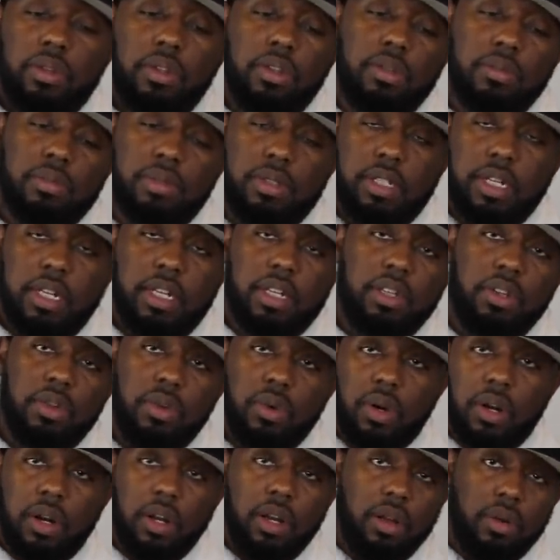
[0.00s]
You know what I'm saying?
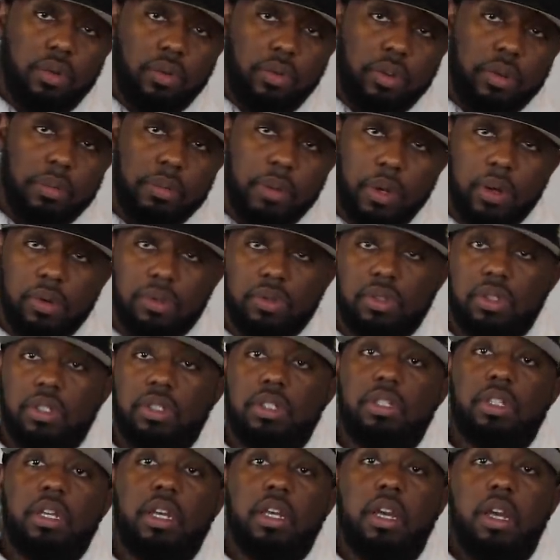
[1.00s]
URL
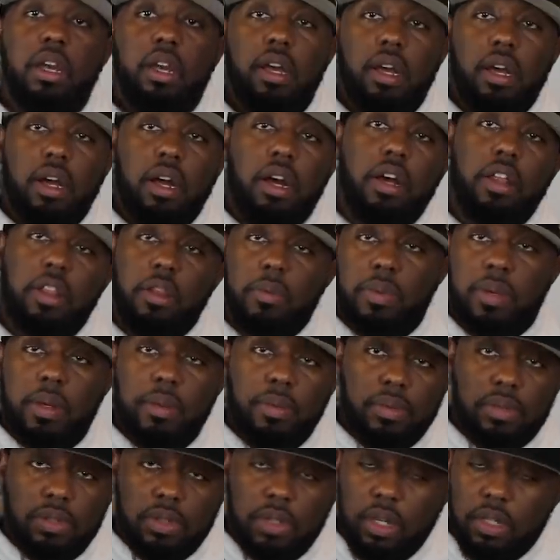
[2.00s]
reposts it. Other
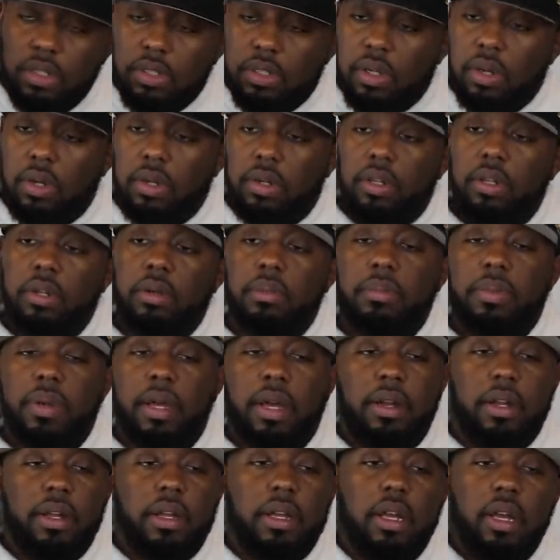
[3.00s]
people start talking
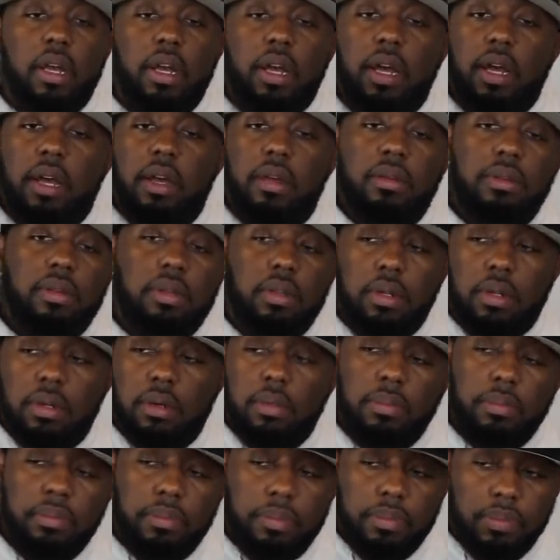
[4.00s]
about it. You
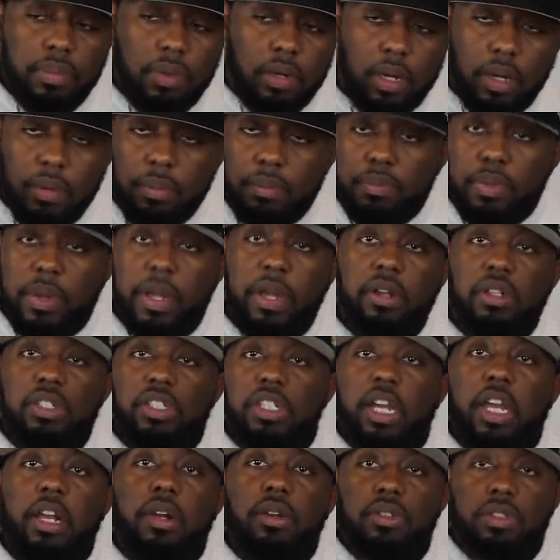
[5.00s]
know, uh, bigger
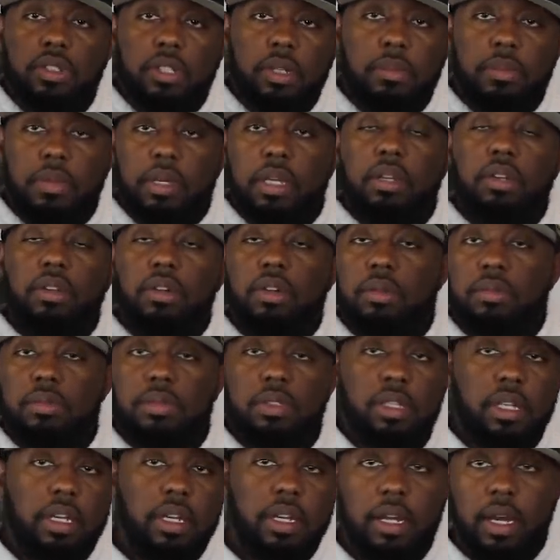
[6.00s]
channels than me. You know what I'm
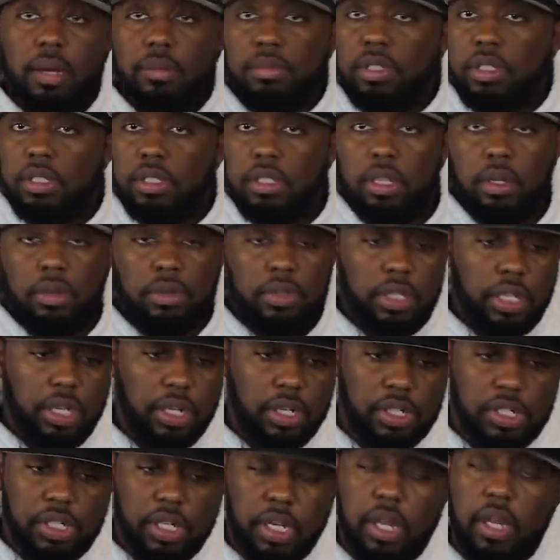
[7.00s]
saying? I'm just low
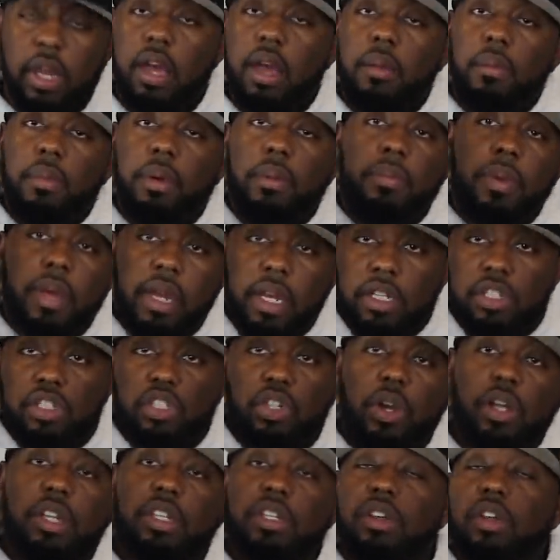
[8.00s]
tier shit. But bigger
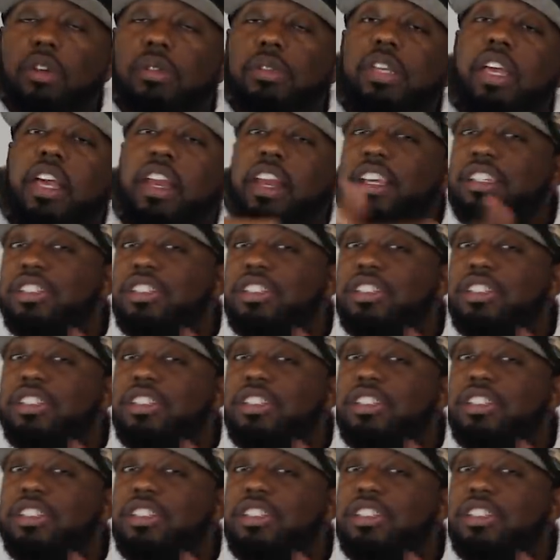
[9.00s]
joint. You know what I'm saying?